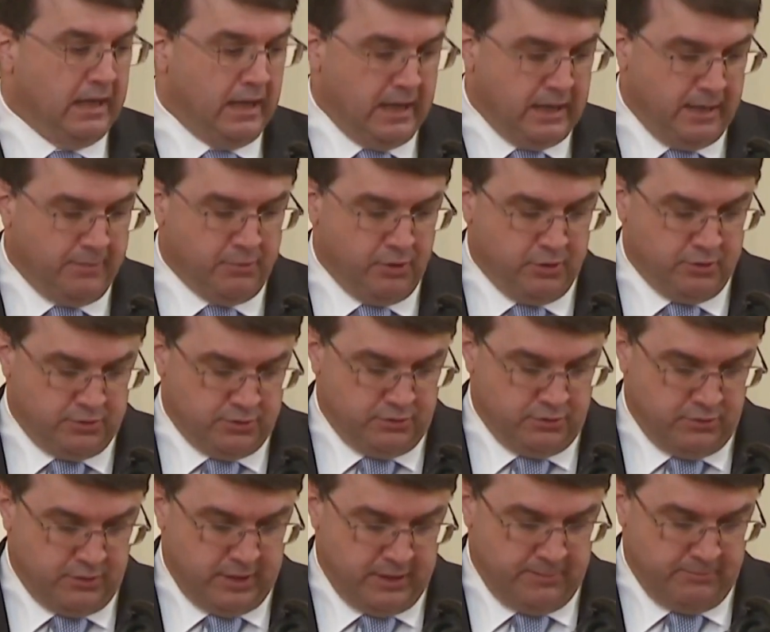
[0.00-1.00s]
And I'm going
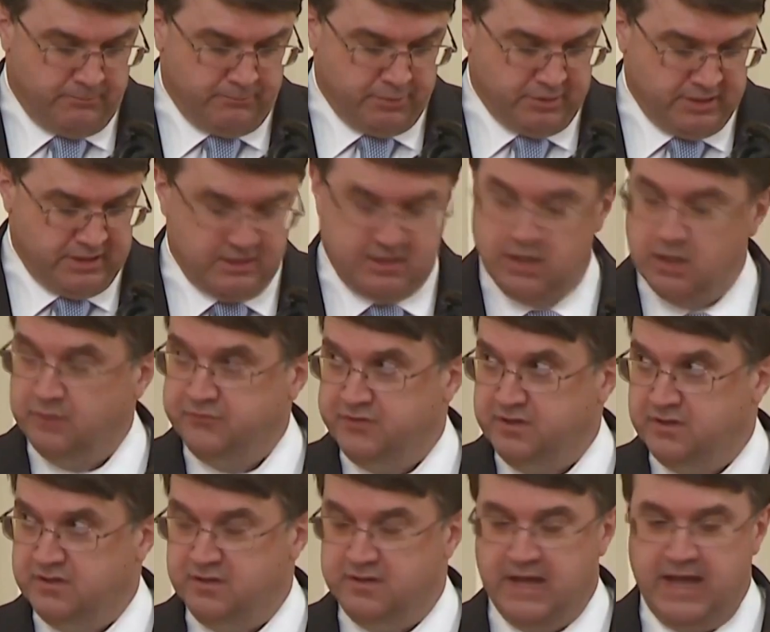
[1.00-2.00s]
to plead
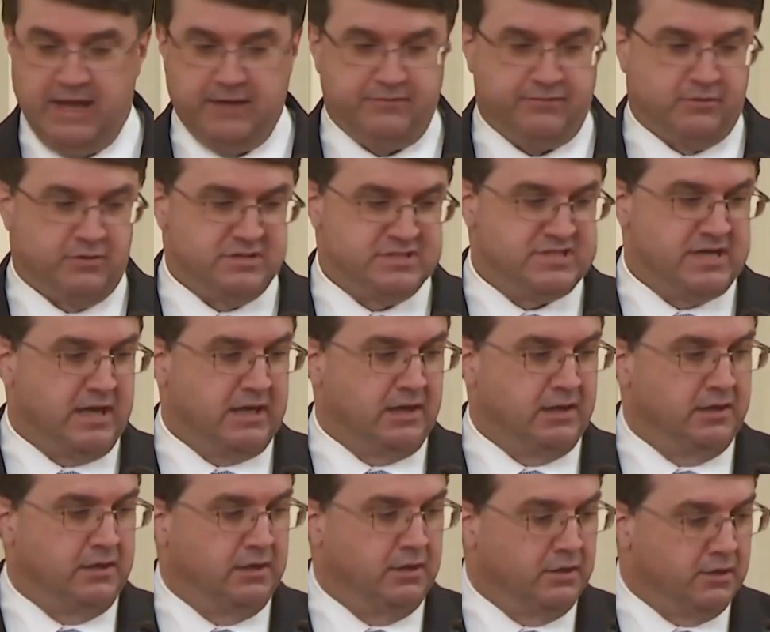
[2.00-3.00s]
guilty to that for a
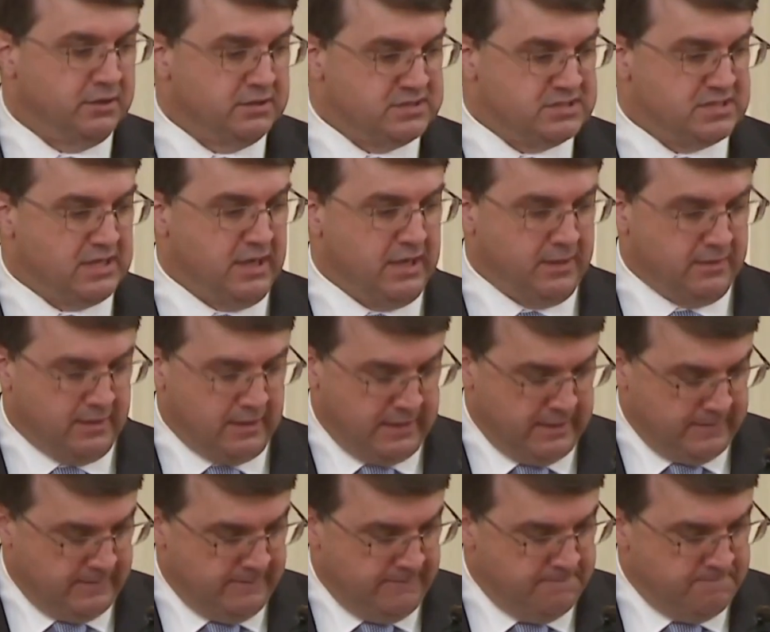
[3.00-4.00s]
second here and say
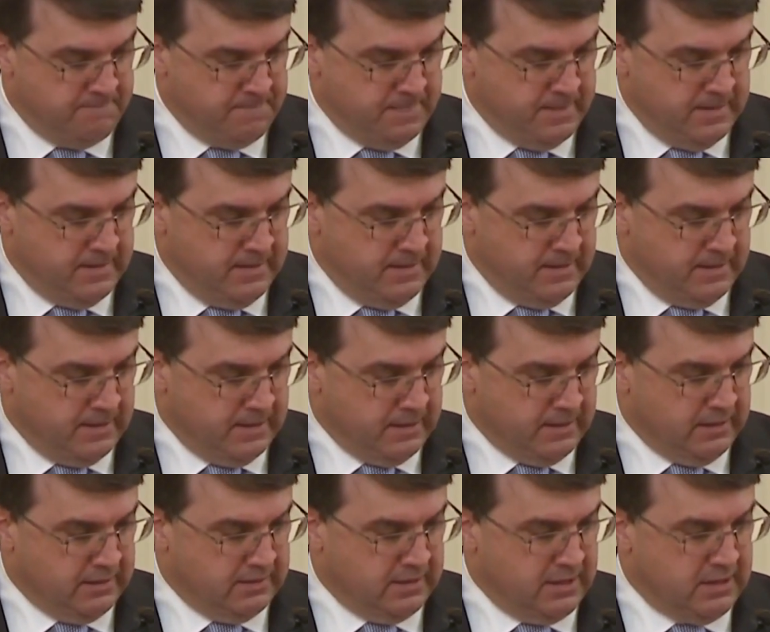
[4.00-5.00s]
that
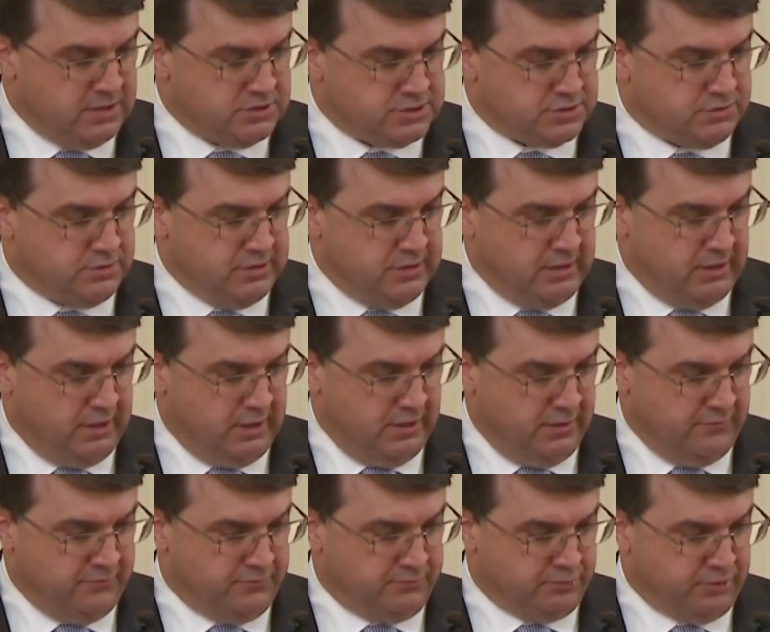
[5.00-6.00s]
in the history
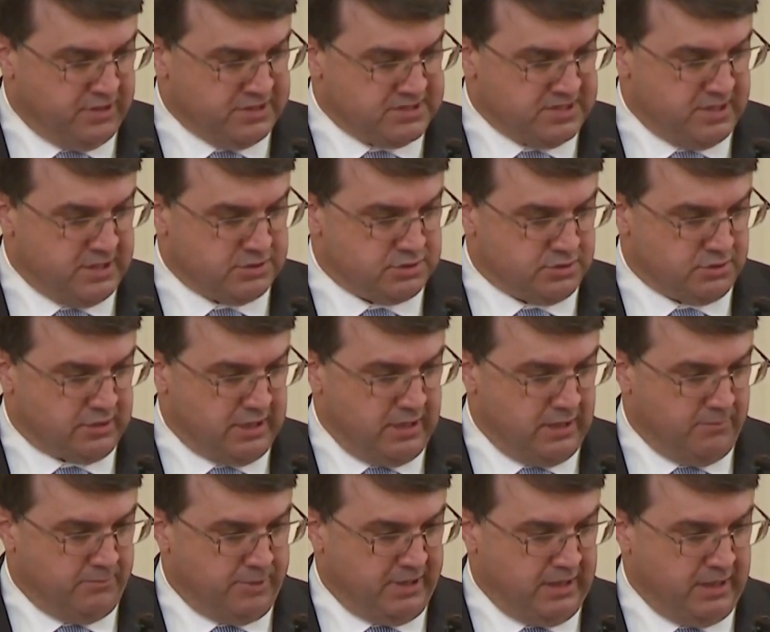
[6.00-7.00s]
of presidential
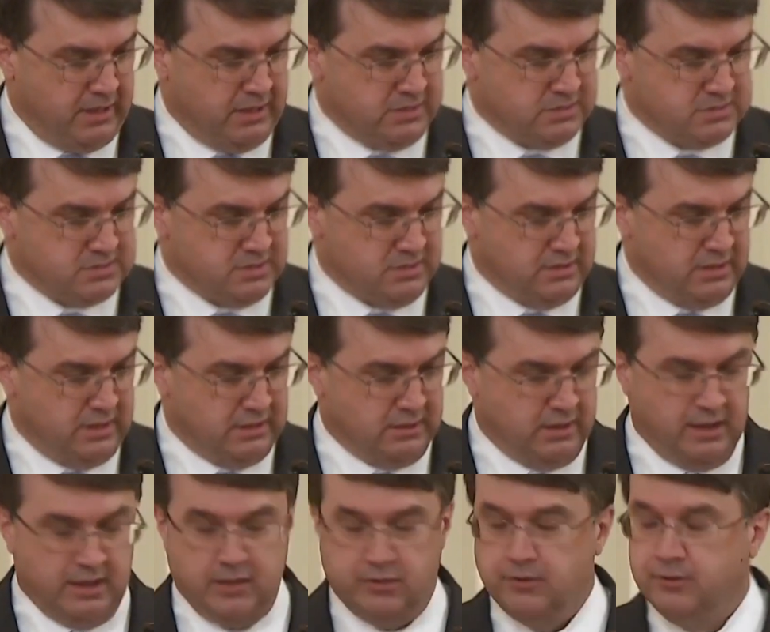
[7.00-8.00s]
campaigns and then
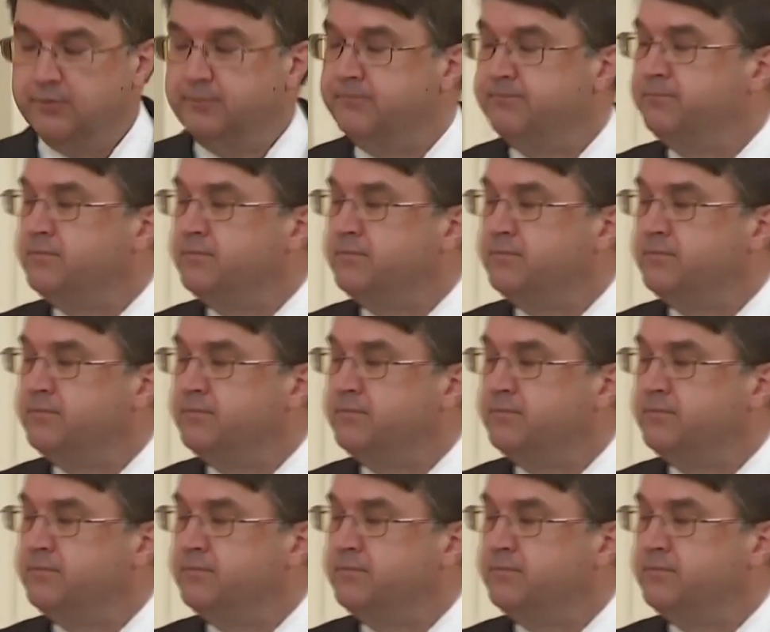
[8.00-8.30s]
later